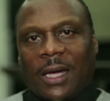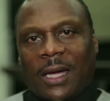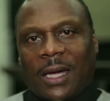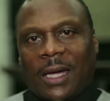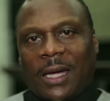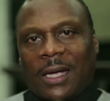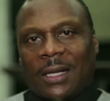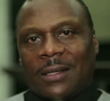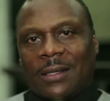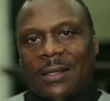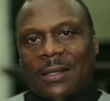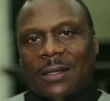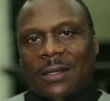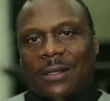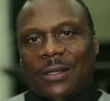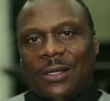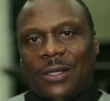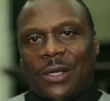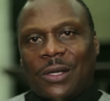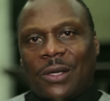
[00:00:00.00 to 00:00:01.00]
And,
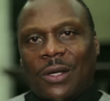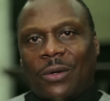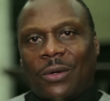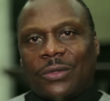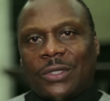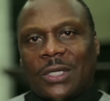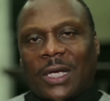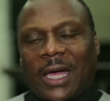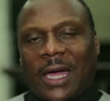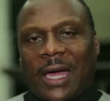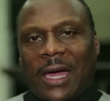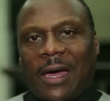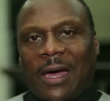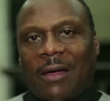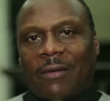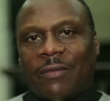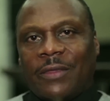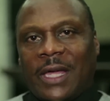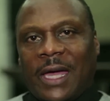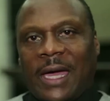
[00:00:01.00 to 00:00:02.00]
you know, to
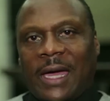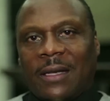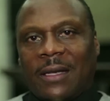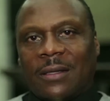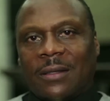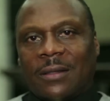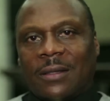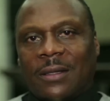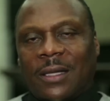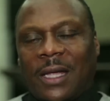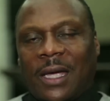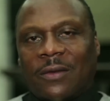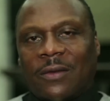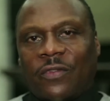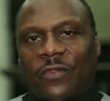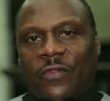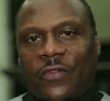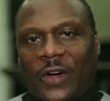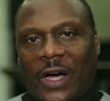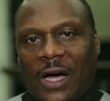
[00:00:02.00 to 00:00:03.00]
have that,
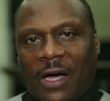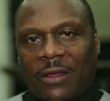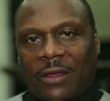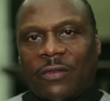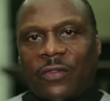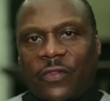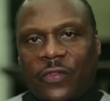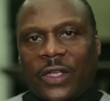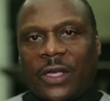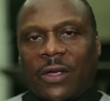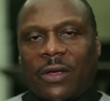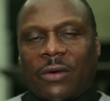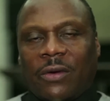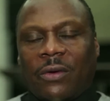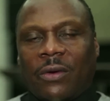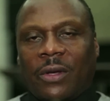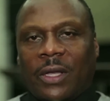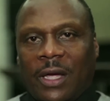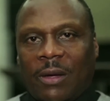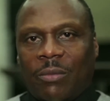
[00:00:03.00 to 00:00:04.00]
that father
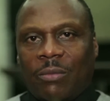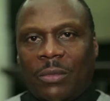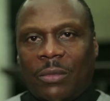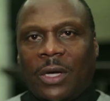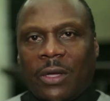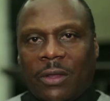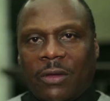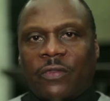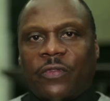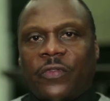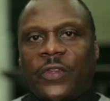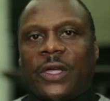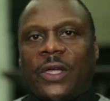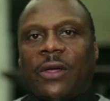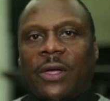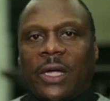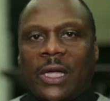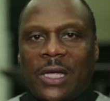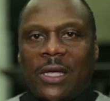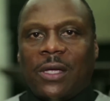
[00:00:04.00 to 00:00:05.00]
figure or that mother
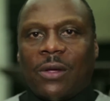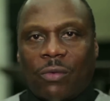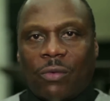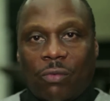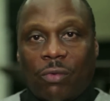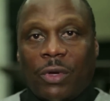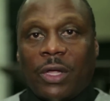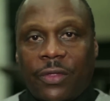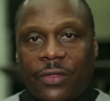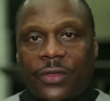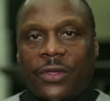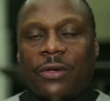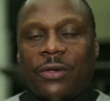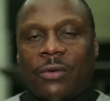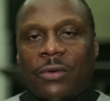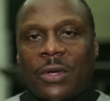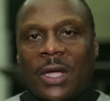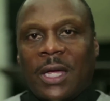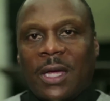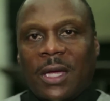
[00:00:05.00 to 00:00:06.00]
figure here with
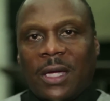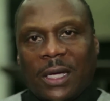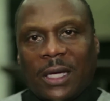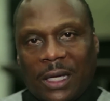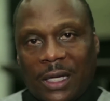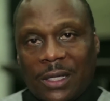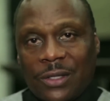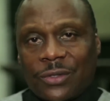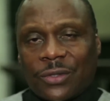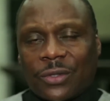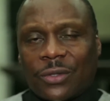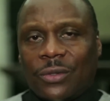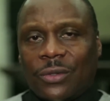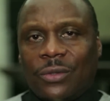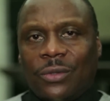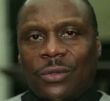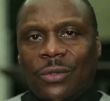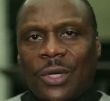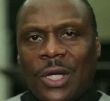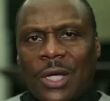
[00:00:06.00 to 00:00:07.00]
you in
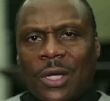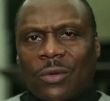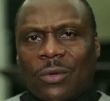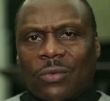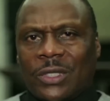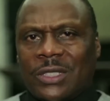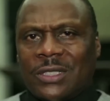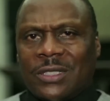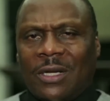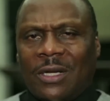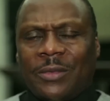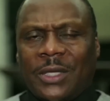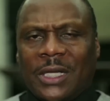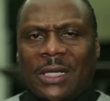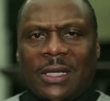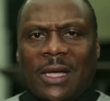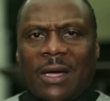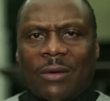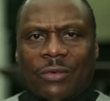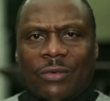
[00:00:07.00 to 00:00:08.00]
school was
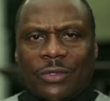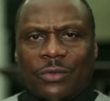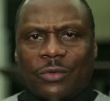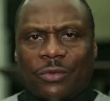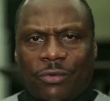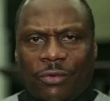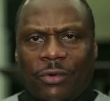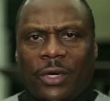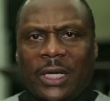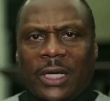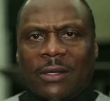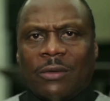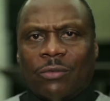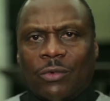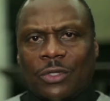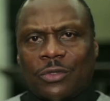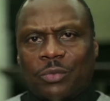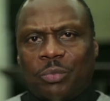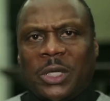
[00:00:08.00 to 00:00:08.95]
something that was great and was